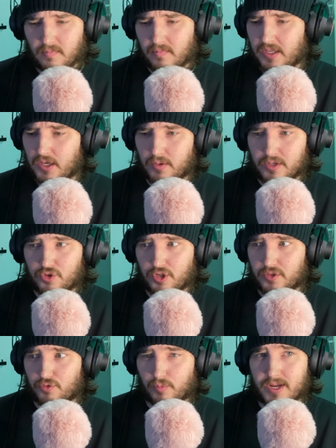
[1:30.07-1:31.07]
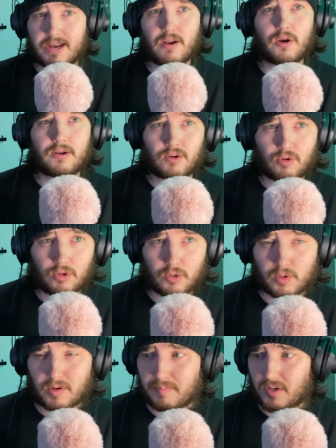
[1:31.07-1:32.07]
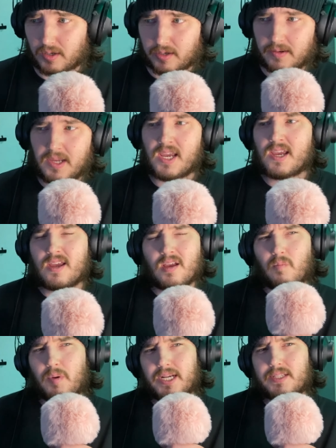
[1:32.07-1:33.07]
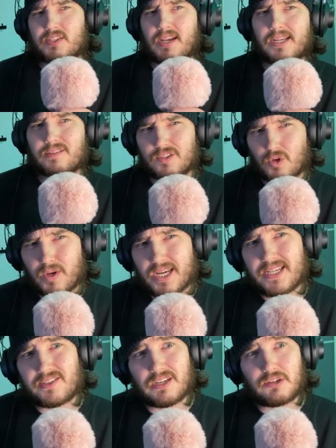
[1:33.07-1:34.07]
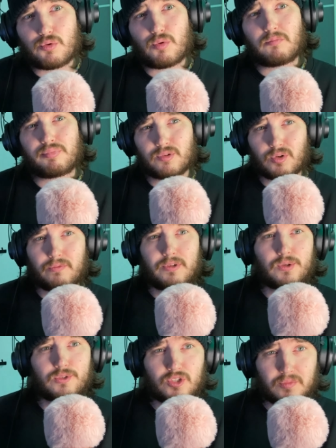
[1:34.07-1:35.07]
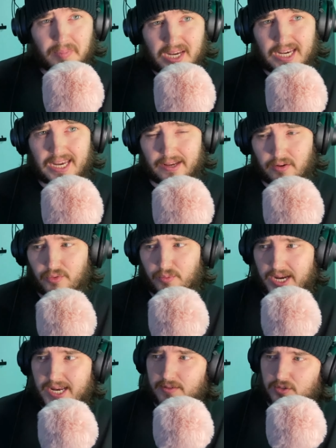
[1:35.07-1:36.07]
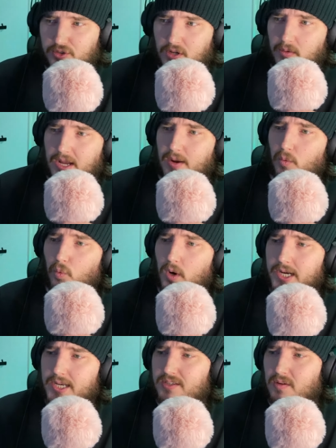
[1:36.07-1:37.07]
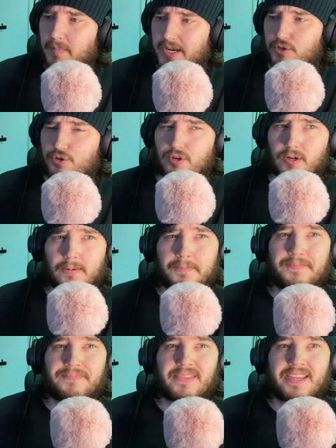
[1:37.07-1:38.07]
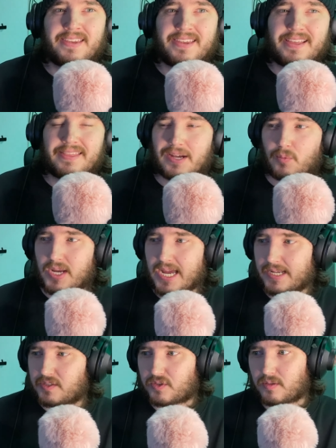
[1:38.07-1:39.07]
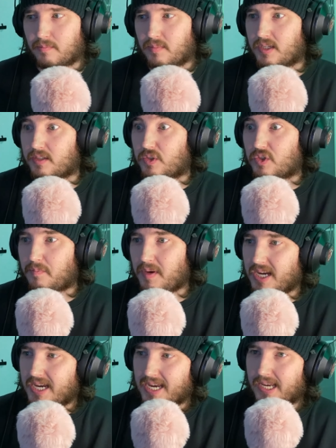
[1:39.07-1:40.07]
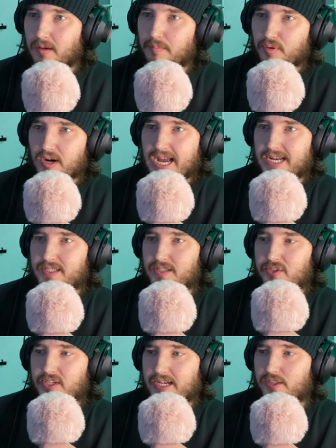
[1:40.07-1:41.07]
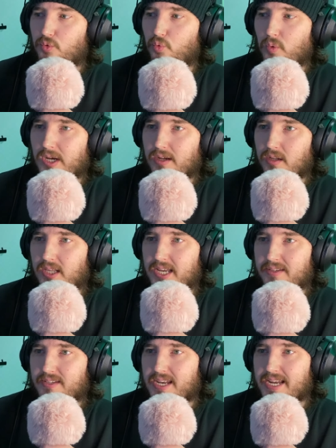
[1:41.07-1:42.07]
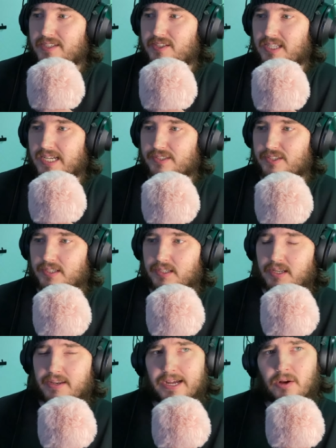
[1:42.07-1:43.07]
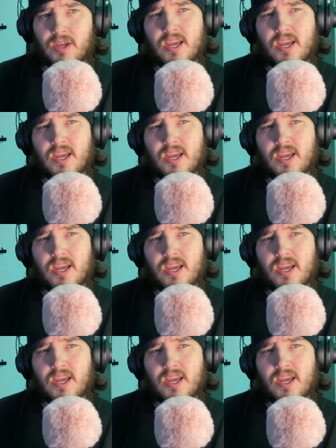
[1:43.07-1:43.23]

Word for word: You can just read an article or a book. But it's not so easy to improve your speaking, right? So I wanted to make sure that we had some speaking practice as well in today's lesson. Now,